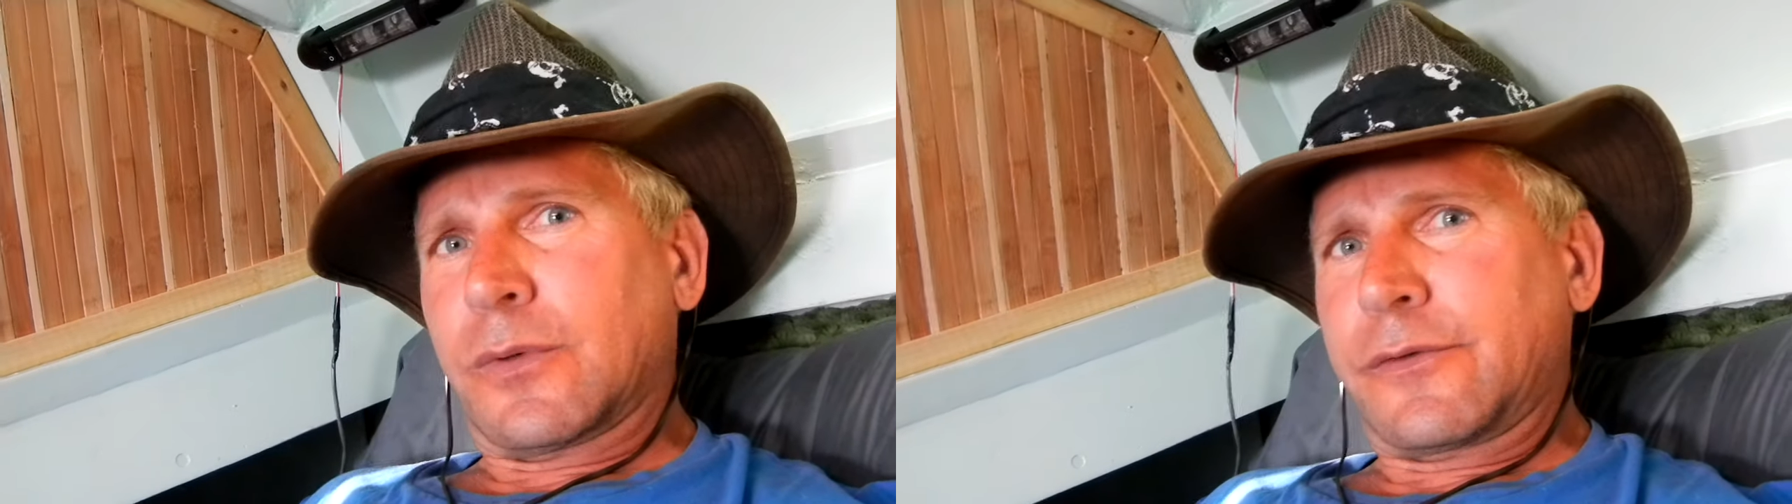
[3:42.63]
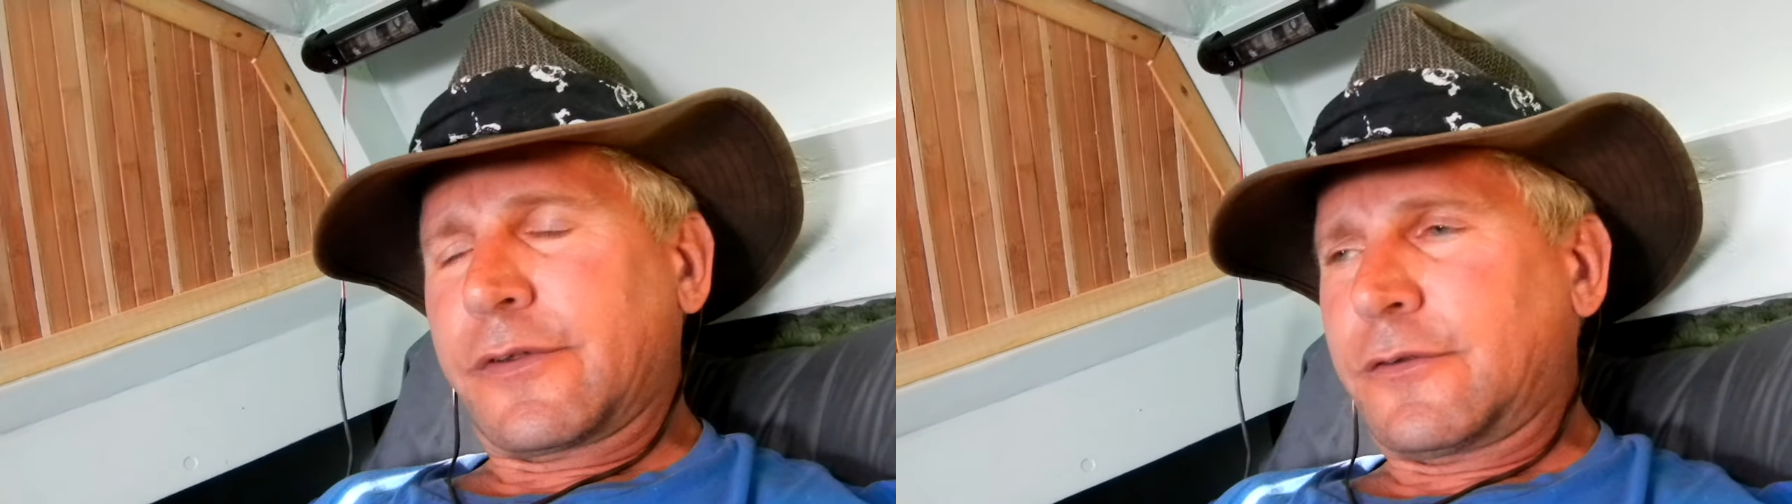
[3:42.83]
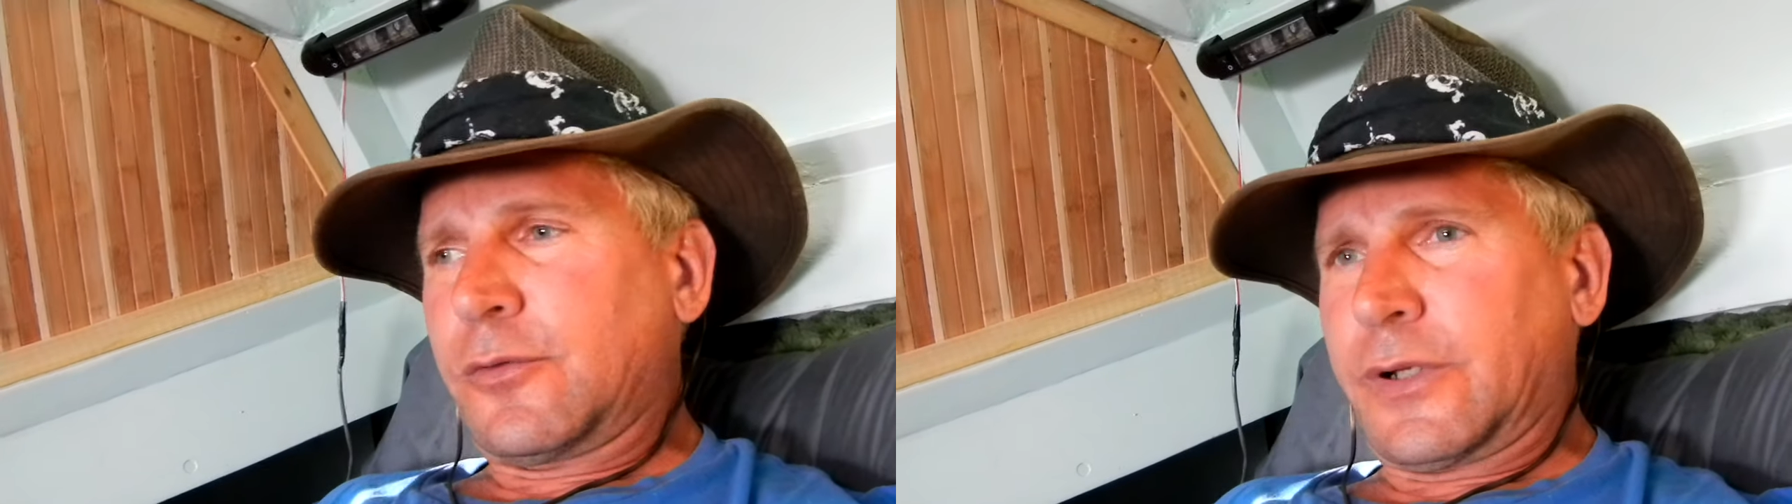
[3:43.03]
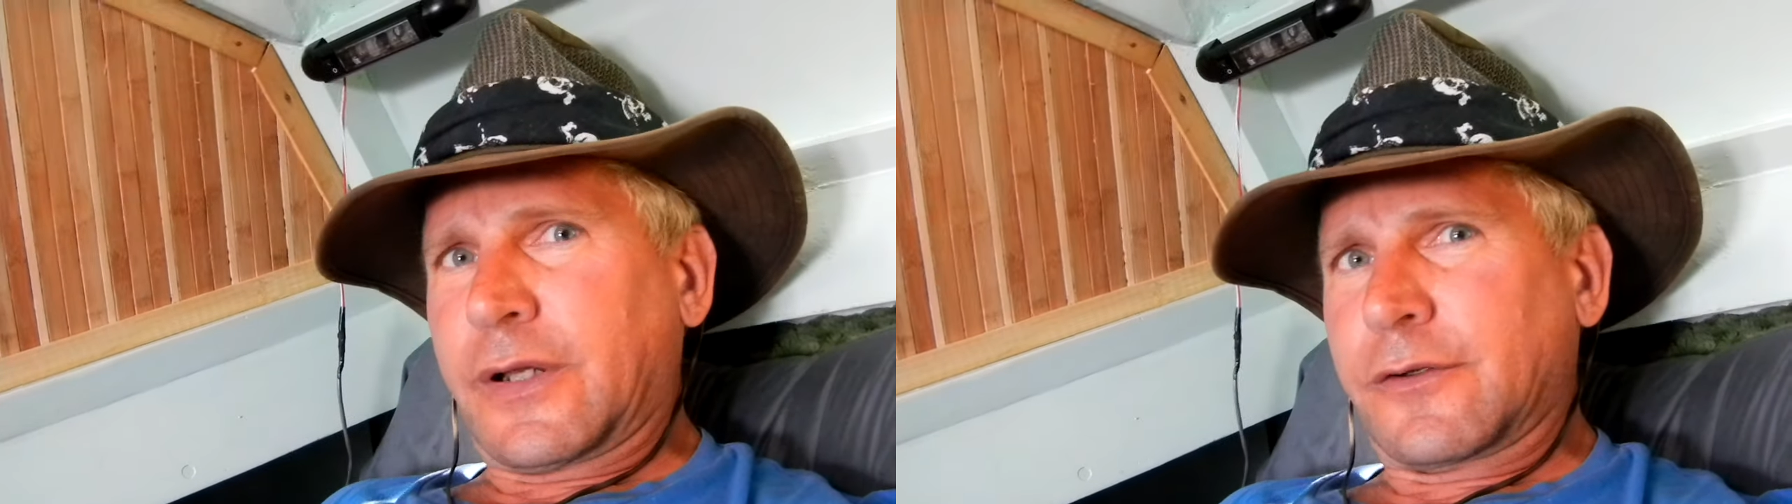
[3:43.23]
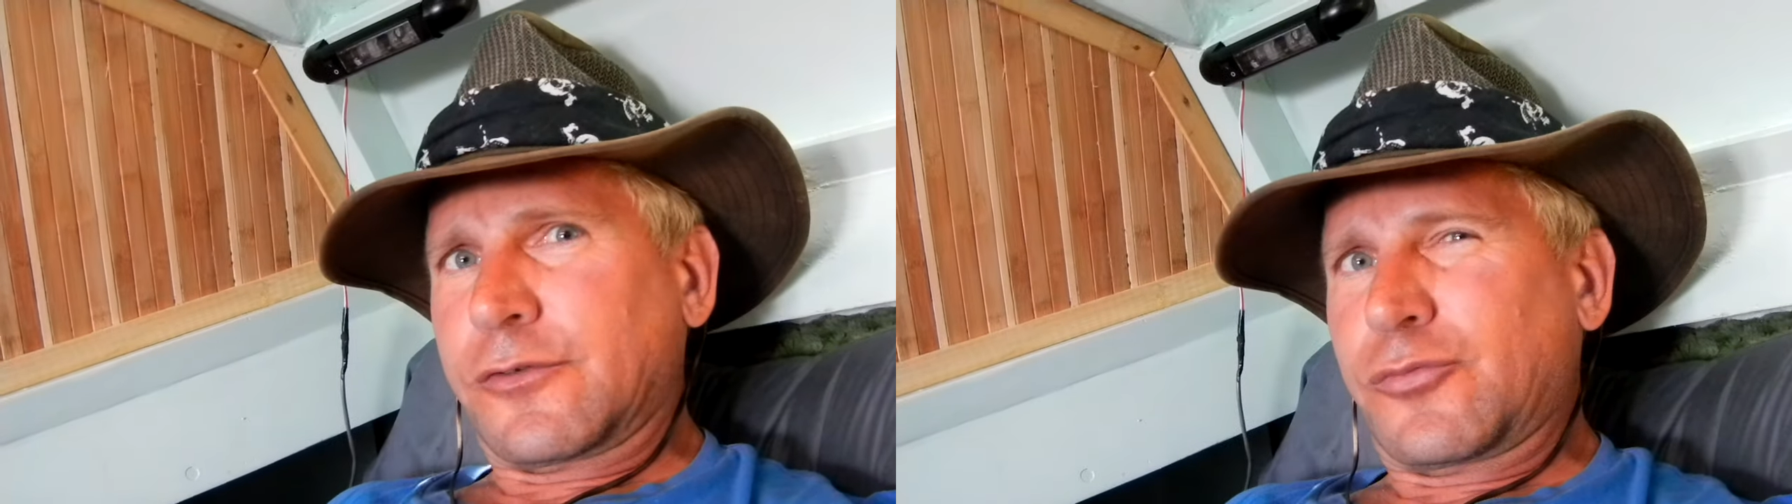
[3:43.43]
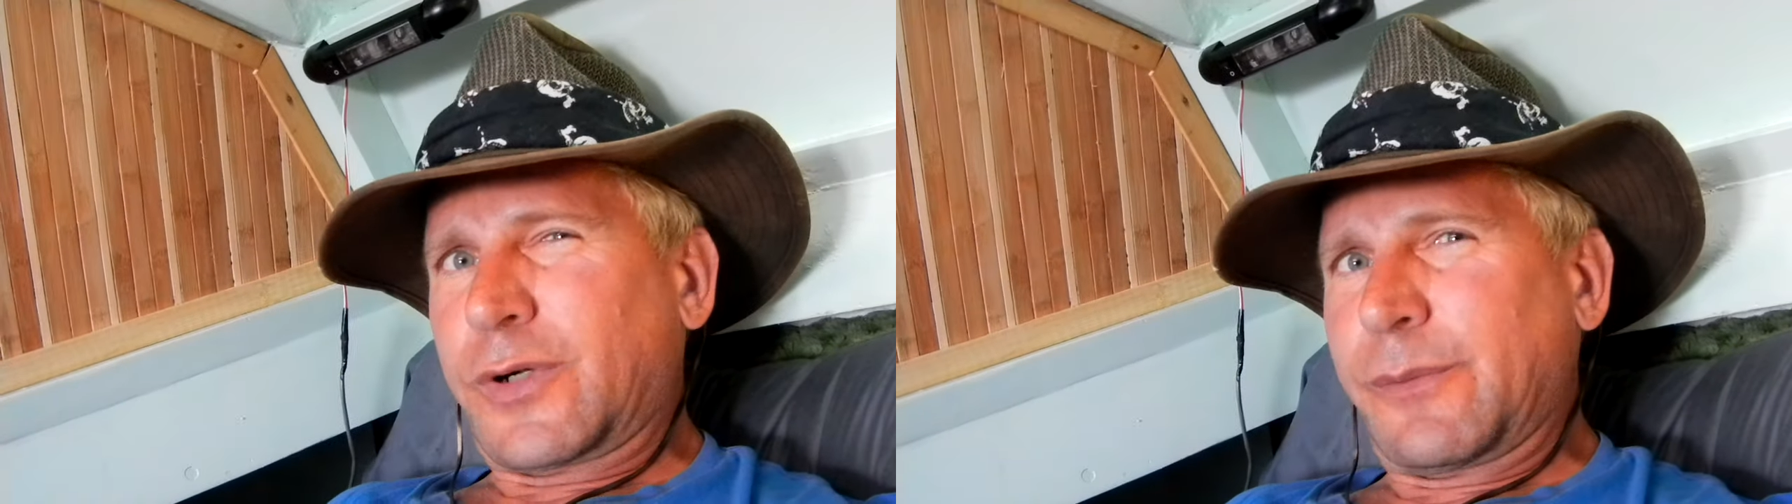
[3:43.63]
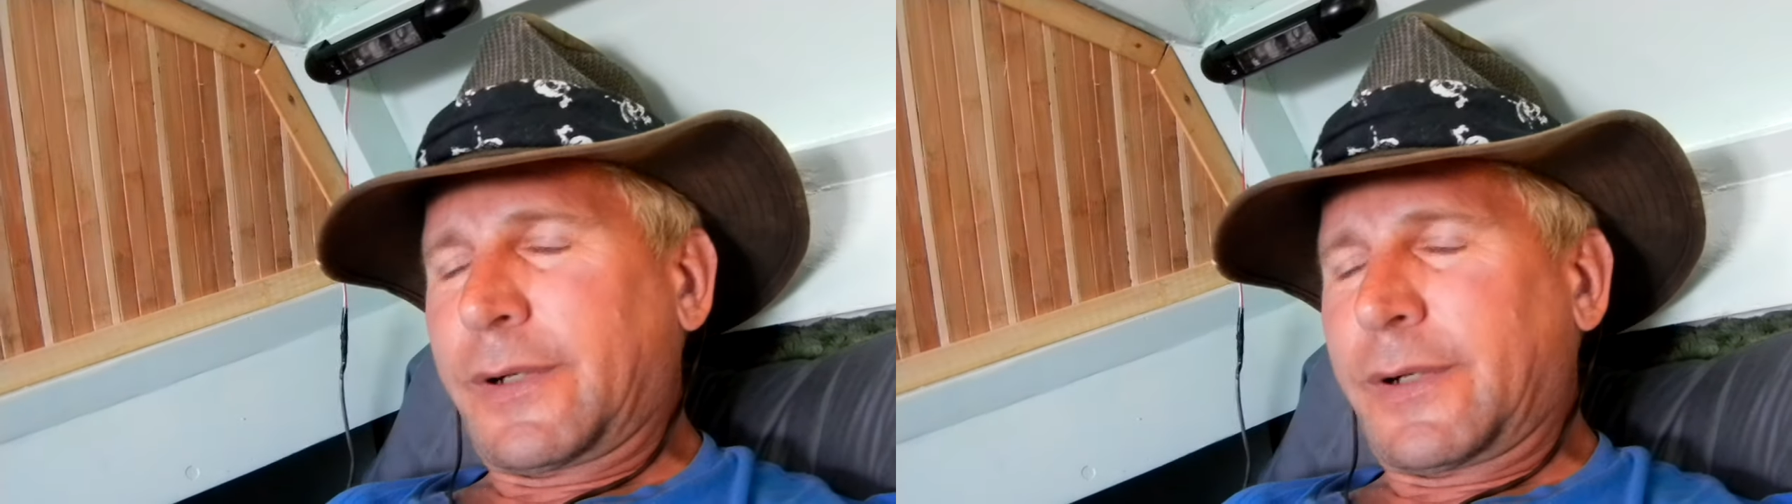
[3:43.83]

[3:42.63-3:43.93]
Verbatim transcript: what was it doing one hundred twenty